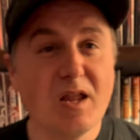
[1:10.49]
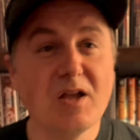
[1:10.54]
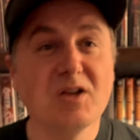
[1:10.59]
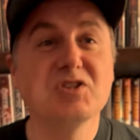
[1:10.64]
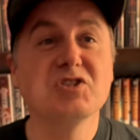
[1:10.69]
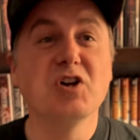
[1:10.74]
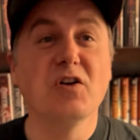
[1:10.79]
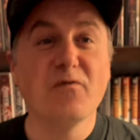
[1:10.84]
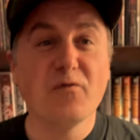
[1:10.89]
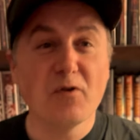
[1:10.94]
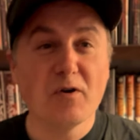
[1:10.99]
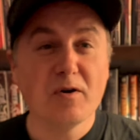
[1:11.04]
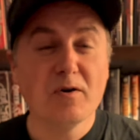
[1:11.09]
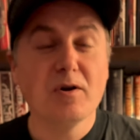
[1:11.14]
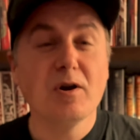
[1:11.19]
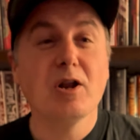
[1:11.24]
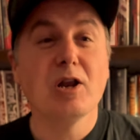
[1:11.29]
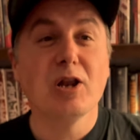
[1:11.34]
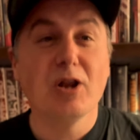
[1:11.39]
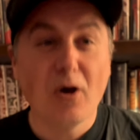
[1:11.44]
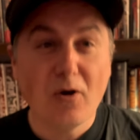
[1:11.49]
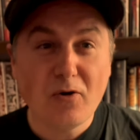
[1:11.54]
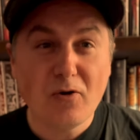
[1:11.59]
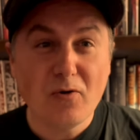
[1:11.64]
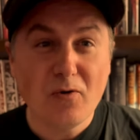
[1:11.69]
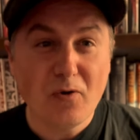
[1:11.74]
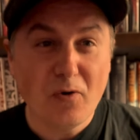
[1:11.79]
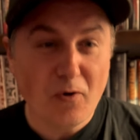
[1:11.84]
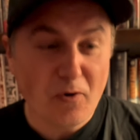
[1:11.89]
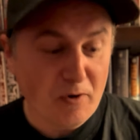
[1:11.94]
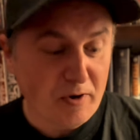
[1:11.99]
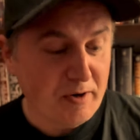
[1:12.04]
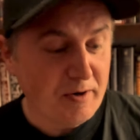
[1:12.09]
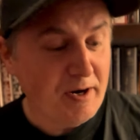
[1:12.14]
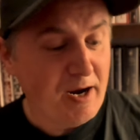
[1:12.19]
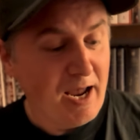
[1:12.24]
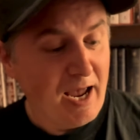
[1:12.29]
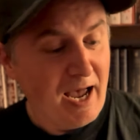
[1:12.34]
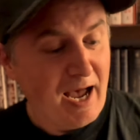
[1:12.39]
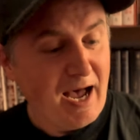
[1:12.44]
So for local
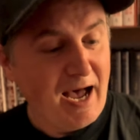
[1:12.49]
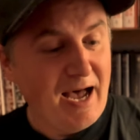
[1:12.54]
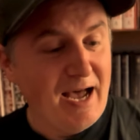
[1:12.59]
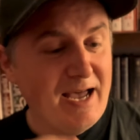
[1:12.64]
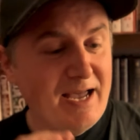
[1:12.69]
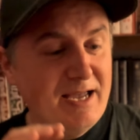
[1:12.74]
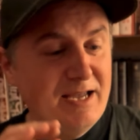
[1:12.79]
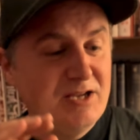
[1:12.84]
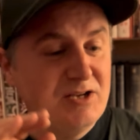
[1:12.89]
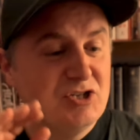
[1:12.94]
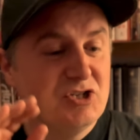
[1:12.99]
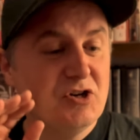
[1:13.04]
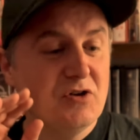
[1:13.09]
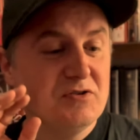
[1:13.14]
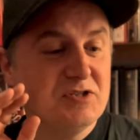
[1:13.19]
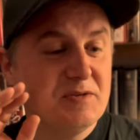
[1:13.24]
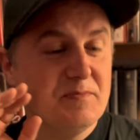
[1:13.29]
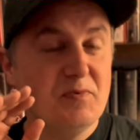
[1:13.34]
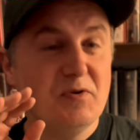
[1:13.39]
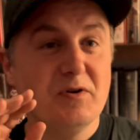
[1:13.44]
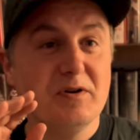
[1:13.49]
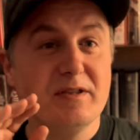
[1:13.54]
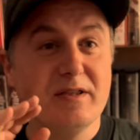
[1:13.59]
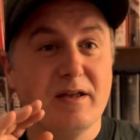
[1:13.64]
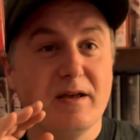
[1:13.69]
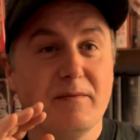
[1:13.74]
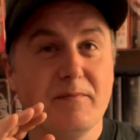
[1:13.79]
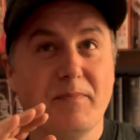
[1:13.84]
horror, I chose a book